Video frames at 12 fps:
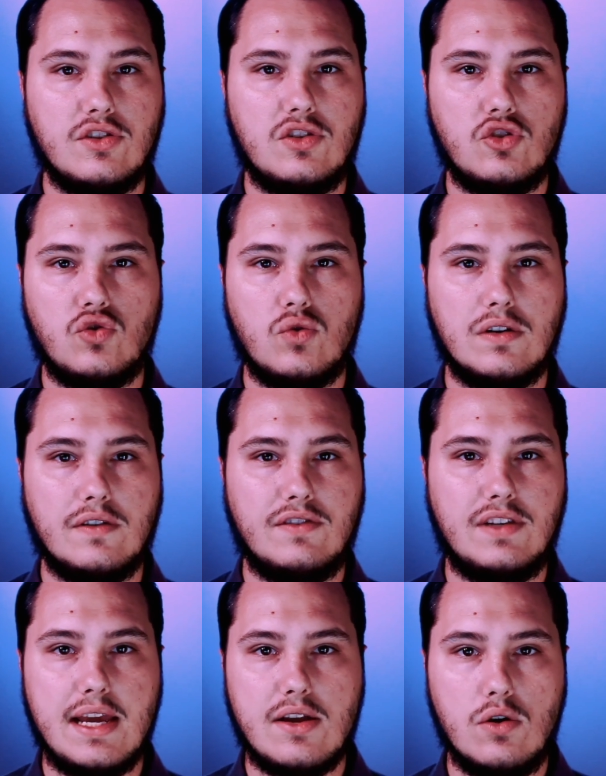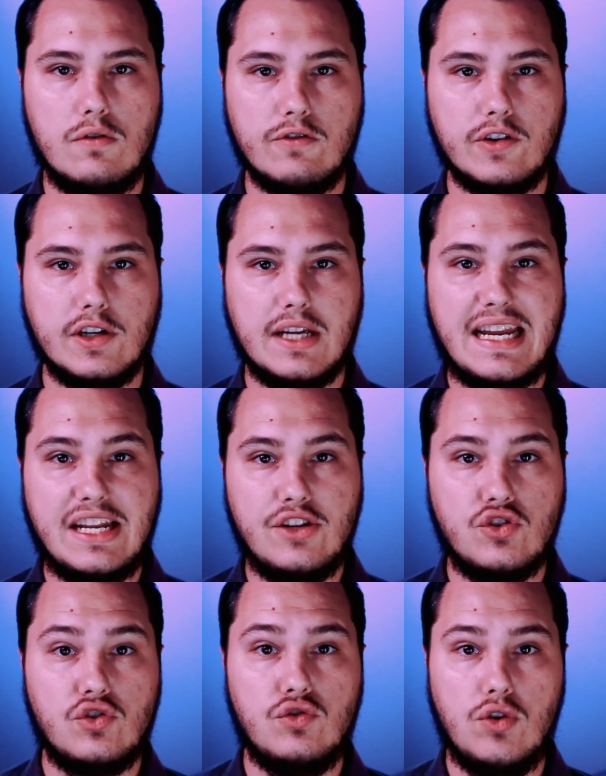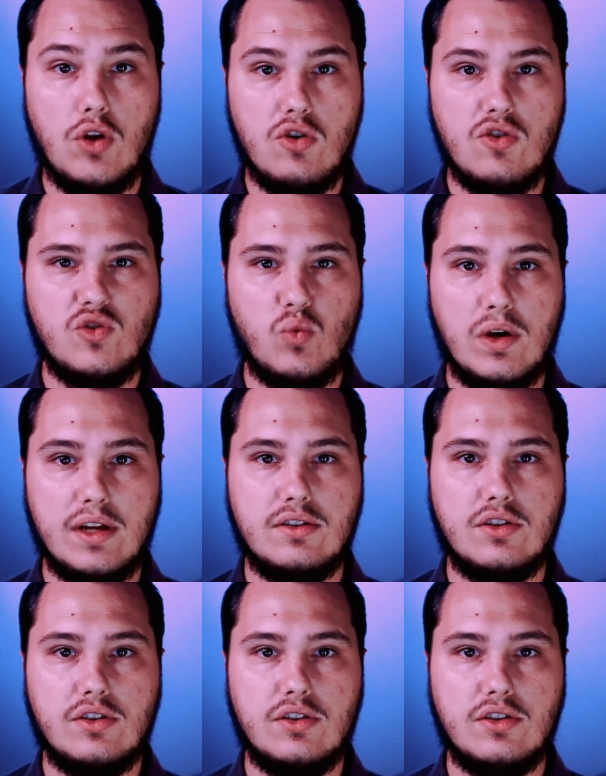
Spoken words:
to sort of take over, and it just knows what to